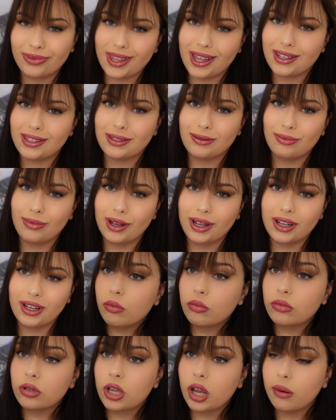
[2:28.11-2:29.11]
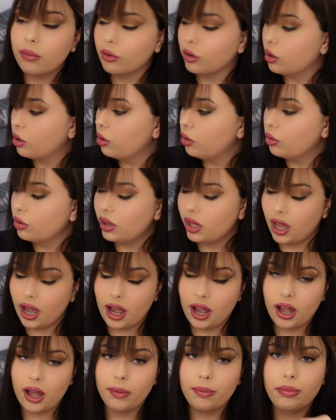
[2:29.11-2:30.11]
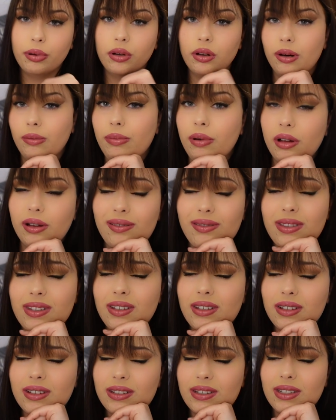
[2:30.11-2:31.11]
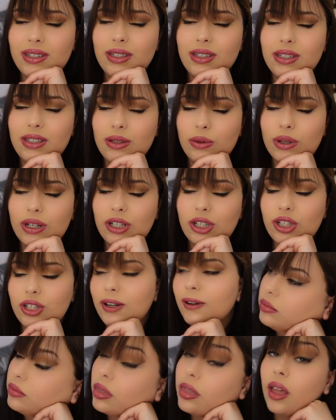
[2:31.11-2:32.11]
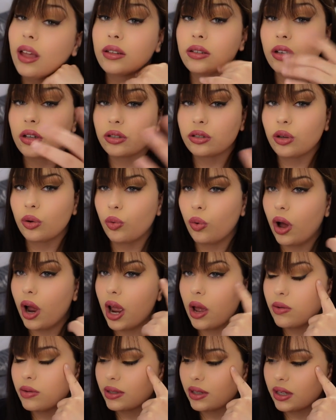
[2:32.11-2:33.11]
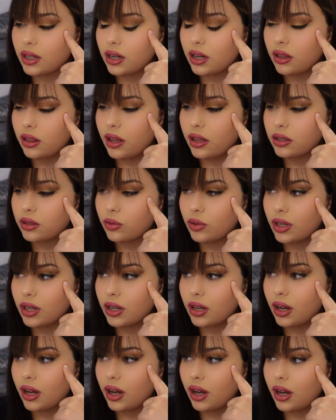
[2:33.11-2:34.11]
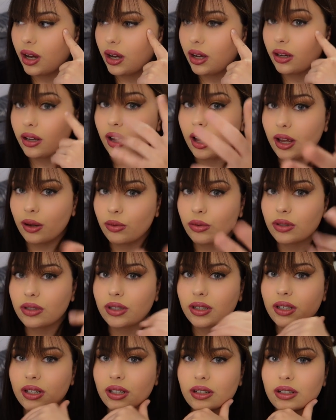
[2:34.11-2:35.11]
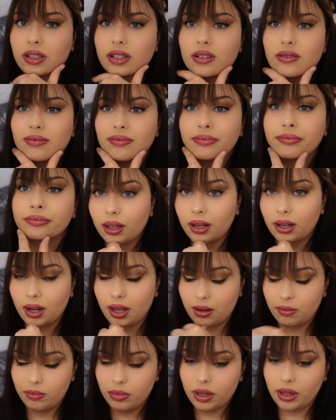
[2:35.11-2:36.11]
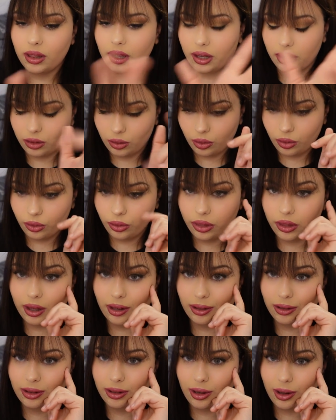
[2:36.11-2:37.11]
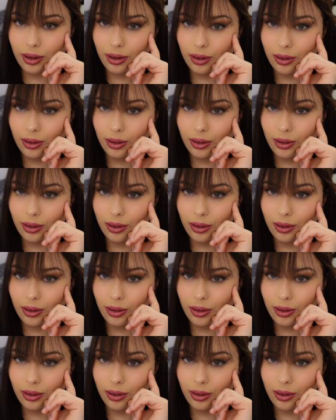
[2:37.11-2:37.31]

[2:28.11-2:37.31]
that's my gamer code that I put above the Switch. That's also why I wasn't here last week. Uh, I was addicted, and I beat, like, the whole thing, so